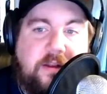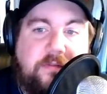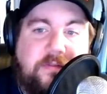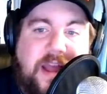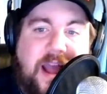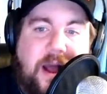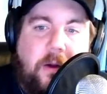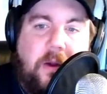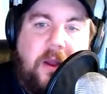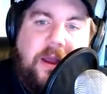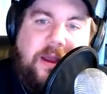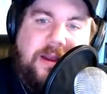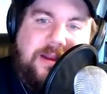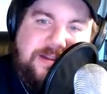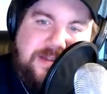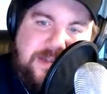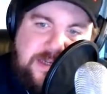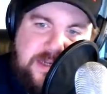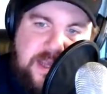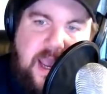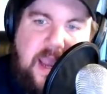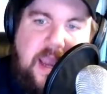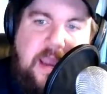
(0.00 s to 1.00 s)
Now,
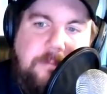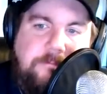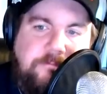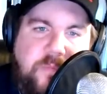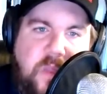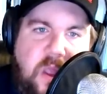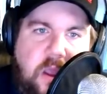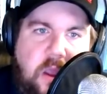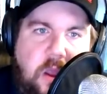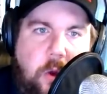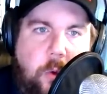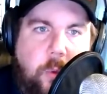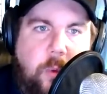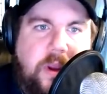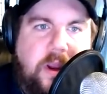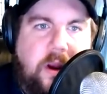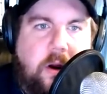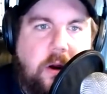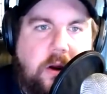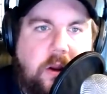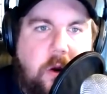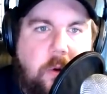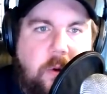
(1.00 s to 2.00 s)
today, we
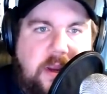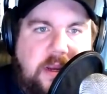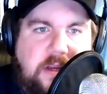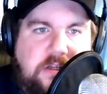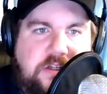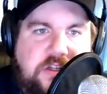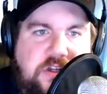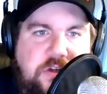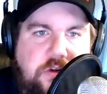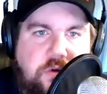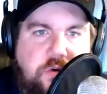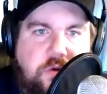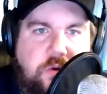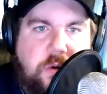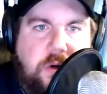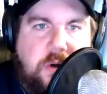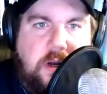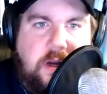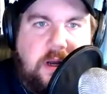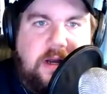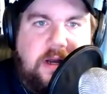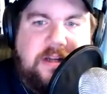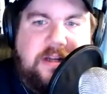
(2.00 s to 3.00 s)
are going to
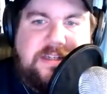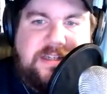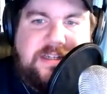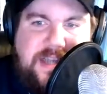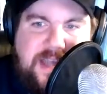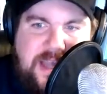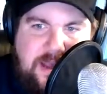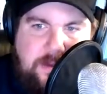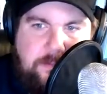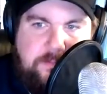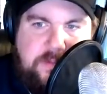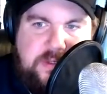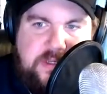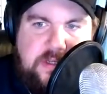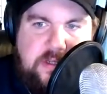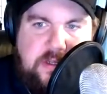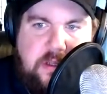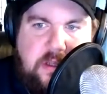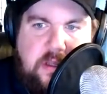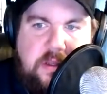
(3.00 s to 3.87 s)
attempt